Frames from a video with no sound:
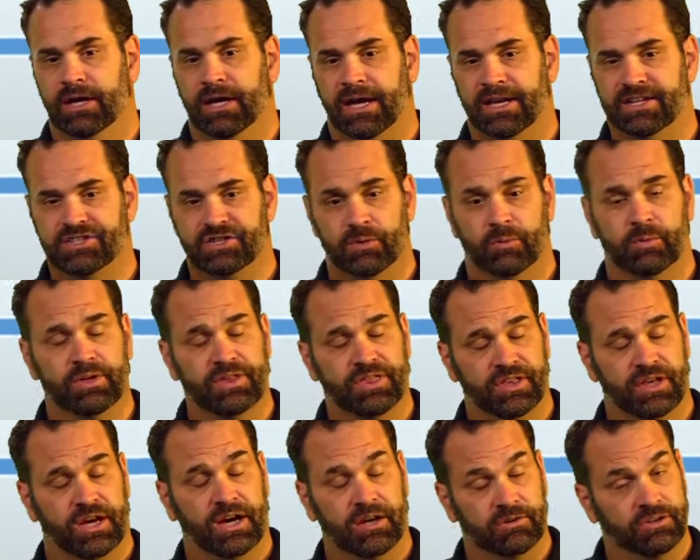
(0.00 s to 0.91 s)
And so we
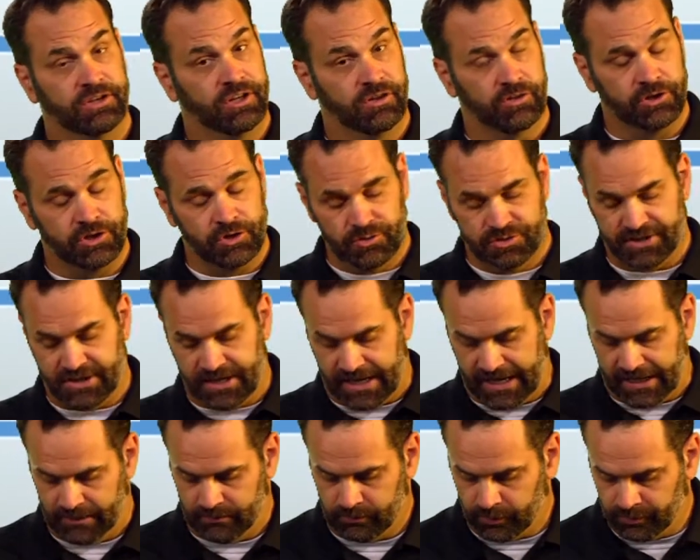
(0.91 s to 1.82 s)
thought, using
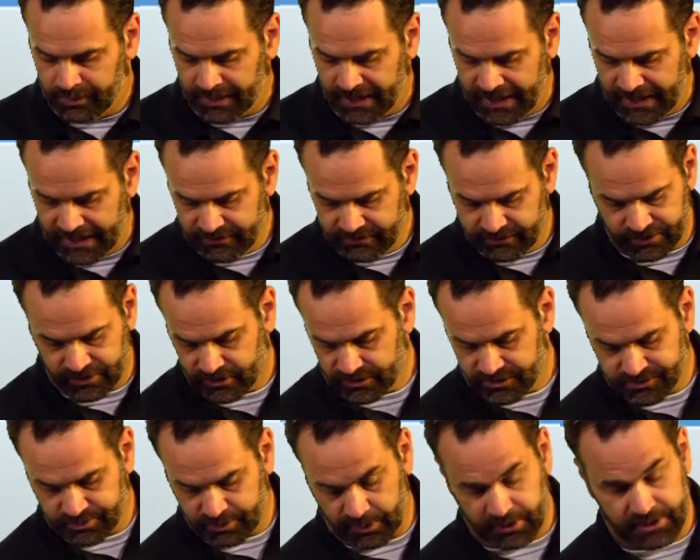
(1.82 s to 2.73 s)
animal behavior
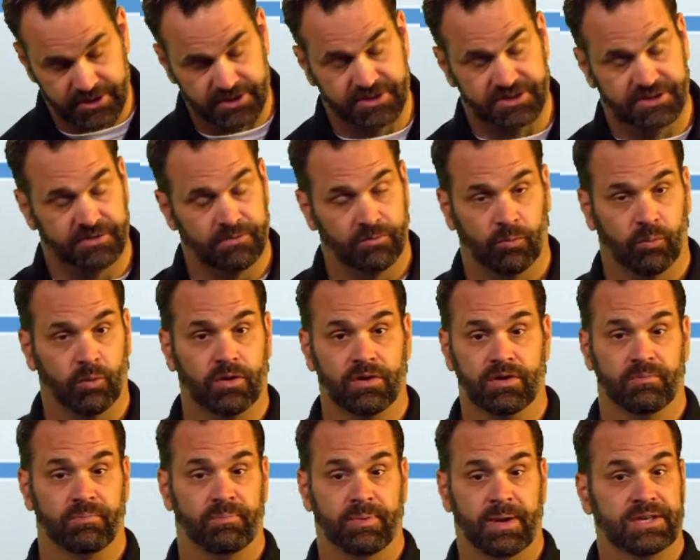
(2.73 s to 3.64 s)
is probably just one of
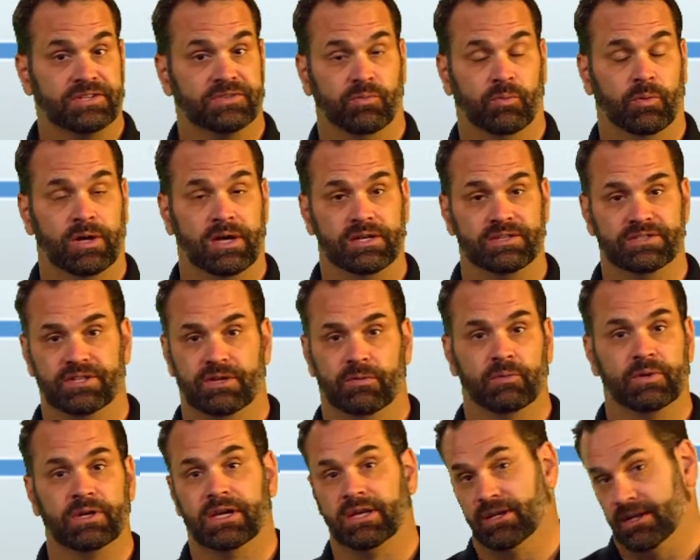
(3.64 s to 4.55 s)
the best ways that
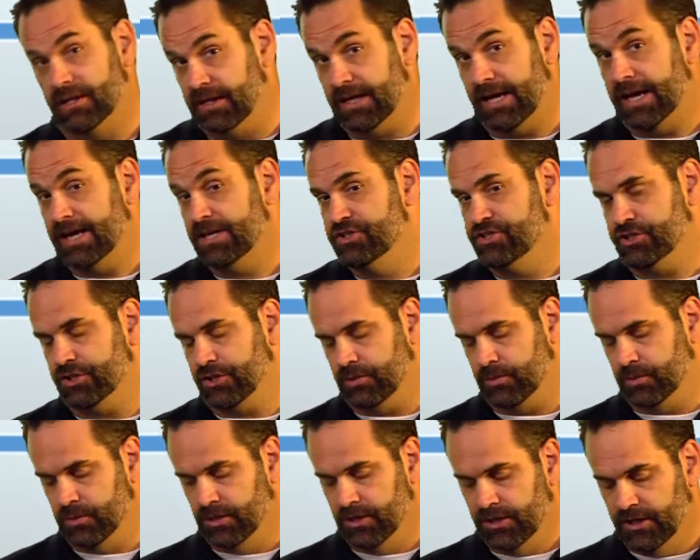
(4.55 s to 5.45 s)
we can engage
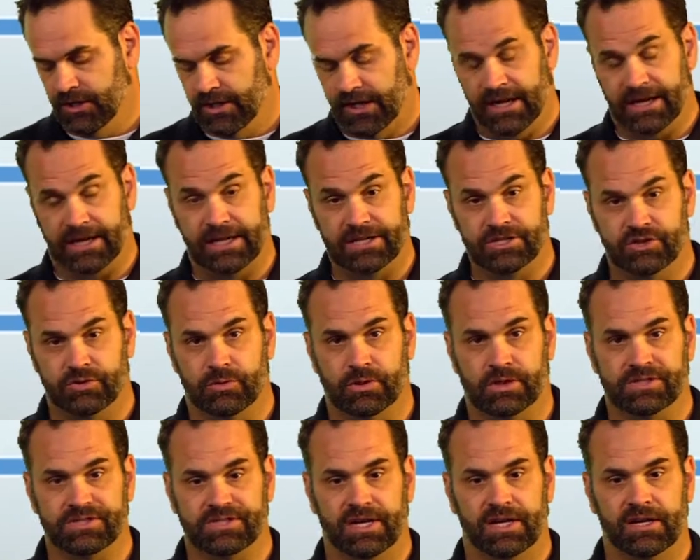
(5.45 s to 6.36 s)
you and get you
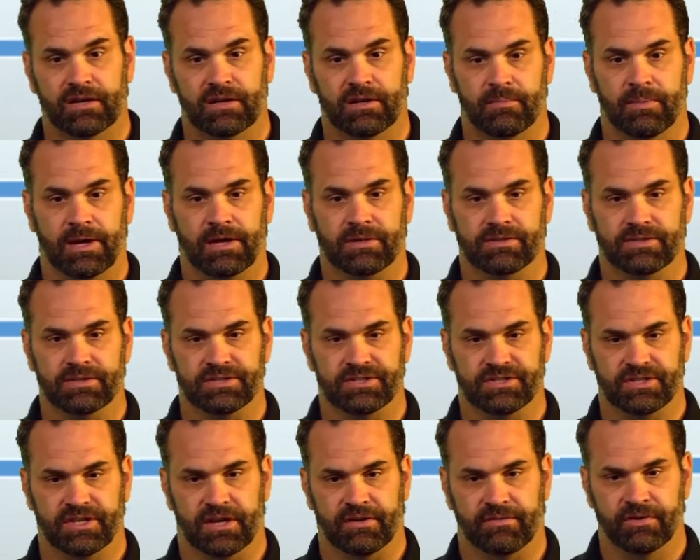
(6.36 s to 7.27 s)
excited about this
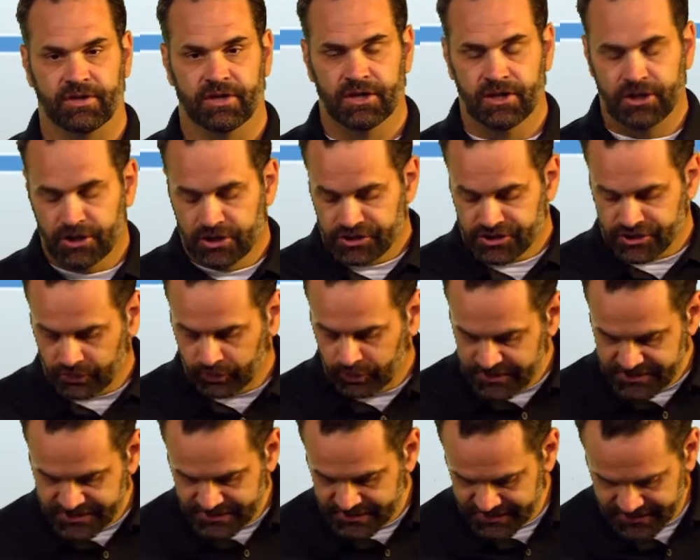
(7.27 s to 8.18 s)
stuff. So
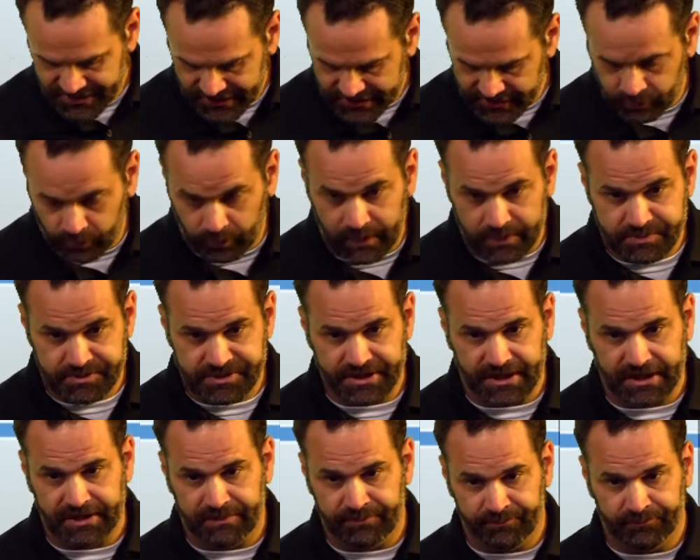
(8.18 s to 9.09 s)
what's inside the
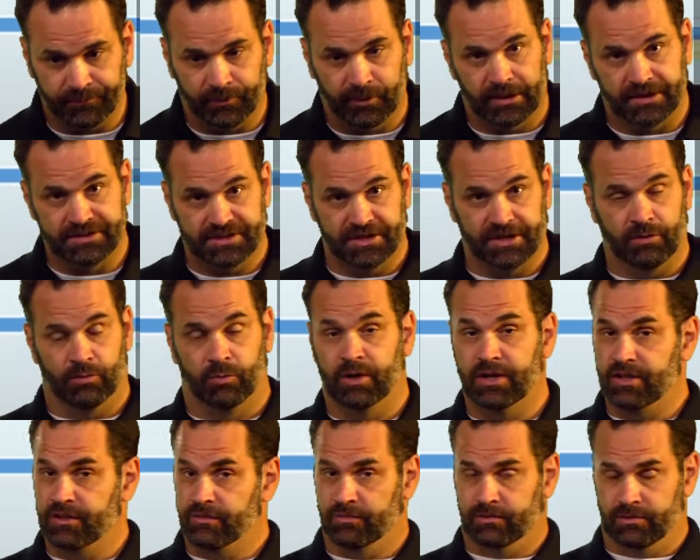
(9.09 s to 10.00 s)
website? Well, I'll tell you,
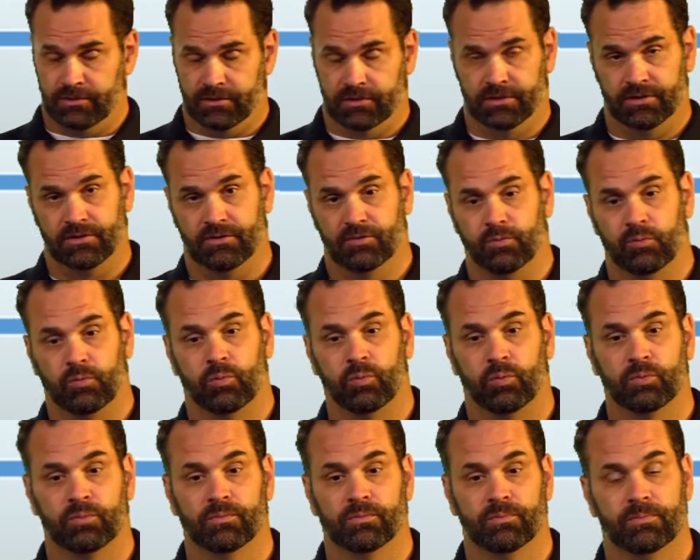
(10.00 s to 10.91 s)
one of the
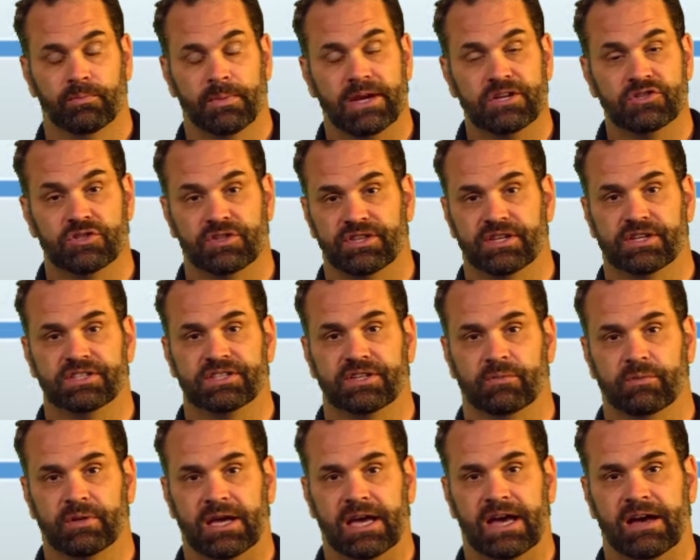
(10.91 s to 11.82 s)
major things
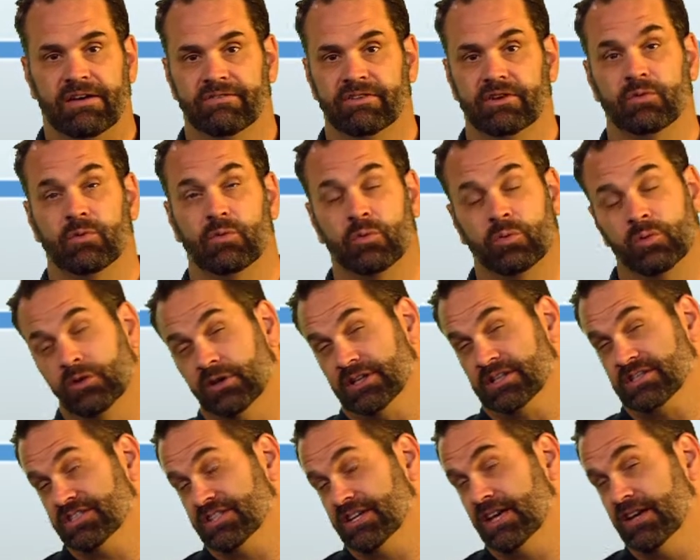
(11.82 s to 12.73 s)
that we have that we're really
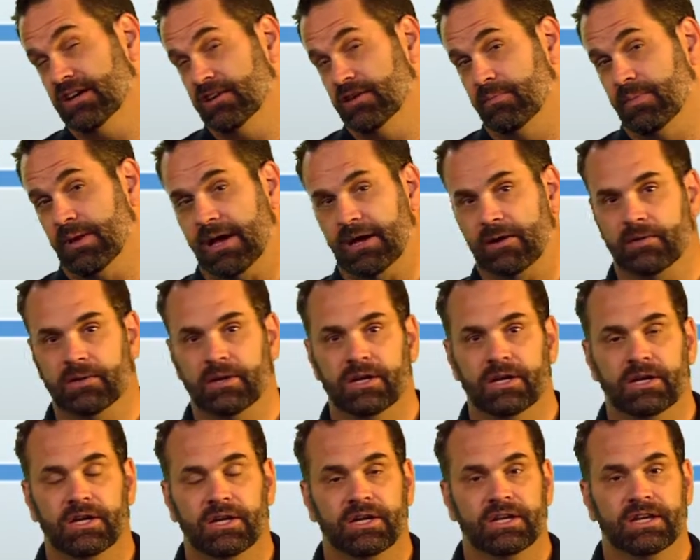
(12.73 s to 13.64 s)
excited about
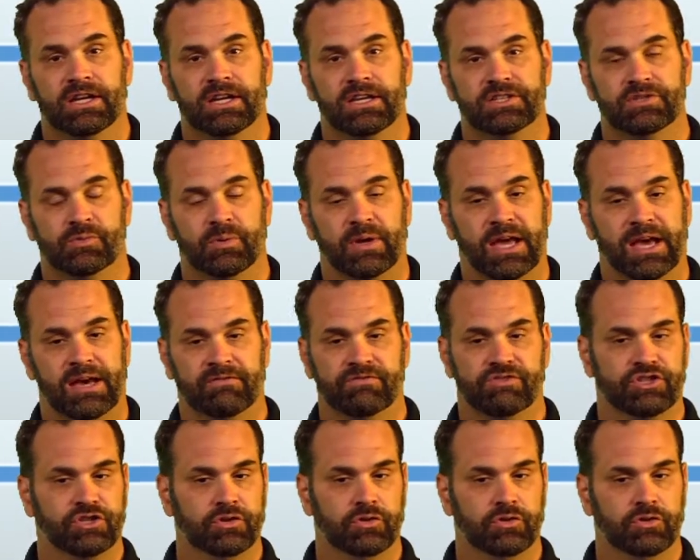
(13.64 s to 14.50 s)
is we have